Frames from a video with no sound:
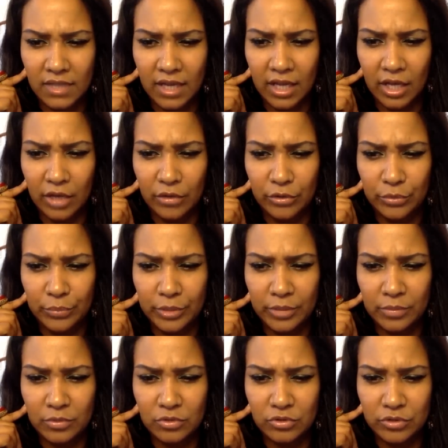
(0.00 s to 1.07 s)
How do
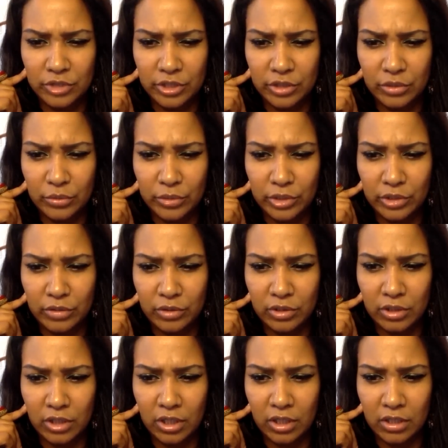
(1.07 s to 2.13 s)
people treat you when you are
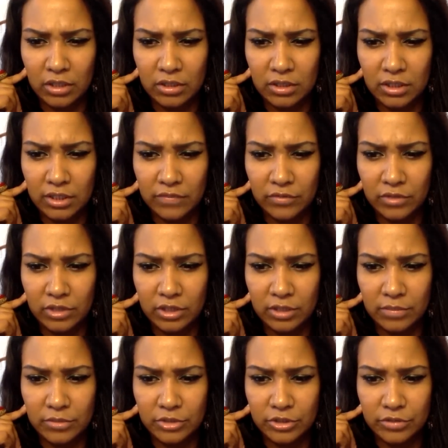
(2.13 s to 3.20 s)
not level
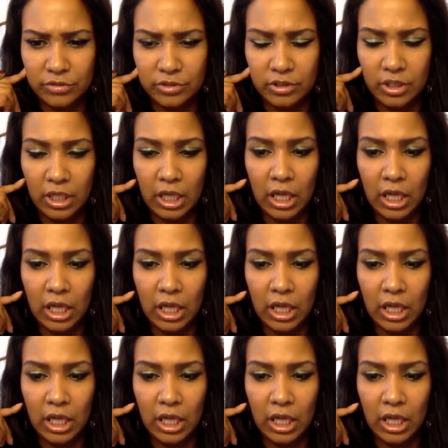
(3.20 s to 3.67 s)
up, Shera?